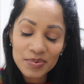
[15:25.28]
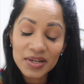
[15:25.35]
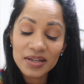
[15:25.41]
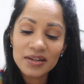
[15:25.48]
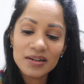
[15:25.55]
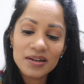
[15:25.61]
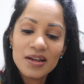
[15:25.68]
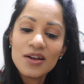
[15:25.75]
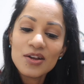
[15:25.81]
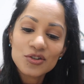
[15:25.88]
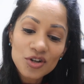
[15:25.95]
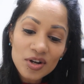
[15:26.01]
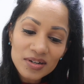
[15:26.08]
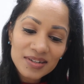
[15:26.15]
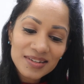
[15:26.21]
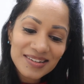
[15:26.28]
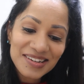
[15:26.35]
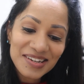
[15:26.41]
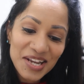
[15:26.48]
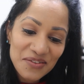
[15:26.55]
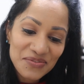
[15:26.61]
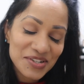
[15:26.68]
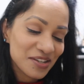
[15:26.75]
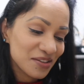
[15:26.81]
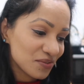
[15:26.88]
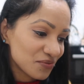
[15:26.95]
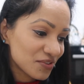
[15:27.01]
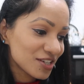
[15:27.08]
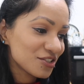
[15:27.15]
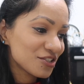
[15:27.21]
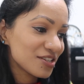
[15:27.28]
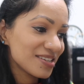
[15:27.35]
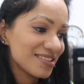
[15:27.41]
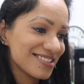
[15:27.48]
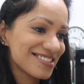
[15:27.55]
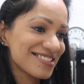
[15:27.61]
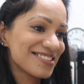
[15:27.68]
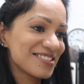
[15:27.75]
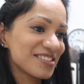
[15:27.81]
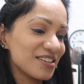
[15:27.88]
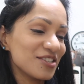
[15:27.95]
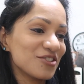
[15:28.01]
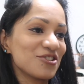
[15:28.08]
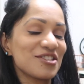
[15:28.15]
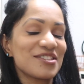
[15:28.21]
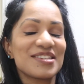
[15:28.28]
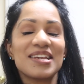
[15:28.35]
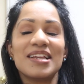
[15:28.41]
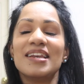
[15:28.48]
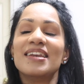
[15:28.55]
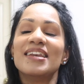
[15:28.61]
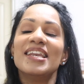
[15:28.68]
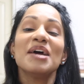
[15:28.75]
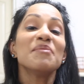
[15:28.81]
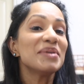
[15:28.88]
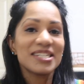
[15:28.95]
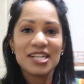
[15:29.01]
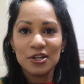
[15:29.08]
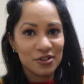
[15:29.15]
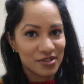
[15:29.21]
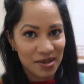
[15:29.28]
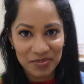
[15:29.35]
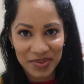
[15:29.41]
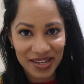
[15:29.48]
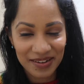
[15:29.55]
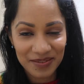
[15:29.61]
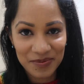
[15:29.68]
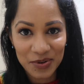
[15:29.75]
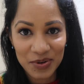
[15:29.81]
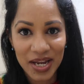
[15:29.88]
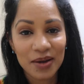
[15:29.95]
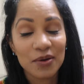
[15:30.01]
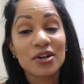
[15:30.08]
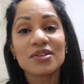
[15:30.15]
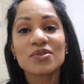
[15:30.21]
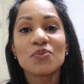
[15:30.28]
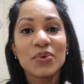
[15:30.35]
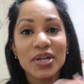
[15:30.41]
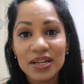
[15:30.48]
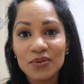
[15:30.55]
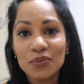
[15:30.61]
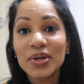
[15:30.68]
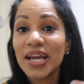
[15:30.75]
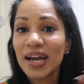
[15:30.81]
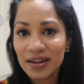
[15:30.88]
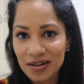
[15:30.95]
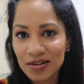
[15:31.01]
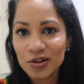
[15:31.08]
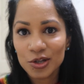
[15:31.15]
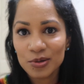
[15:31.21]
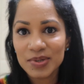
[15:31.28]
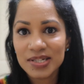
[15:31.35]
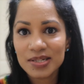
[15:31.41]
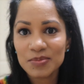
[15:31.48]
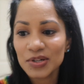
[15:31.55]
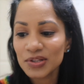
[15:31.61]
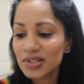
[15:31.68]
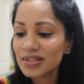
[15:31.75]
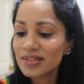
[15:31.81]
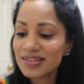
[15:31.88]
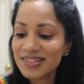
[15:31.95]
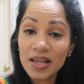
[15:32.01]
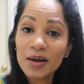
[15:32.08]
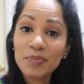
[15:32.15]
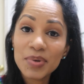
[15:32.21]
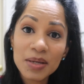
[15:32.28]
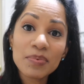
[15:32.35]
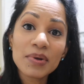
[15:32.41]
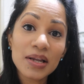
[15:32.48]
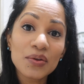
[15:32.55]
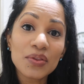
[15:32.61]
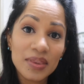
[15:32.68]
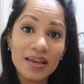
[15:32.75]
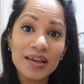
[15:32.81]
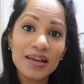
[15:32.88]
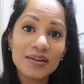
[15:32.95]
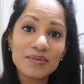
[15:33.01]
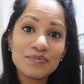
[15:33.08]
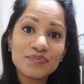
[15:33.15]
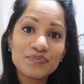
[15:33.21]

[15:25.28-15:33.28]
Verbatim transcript: opinion, chocolate left in the fridge is delicious. Let me tell you something. Okay, we, we had an argument about this. There are people out there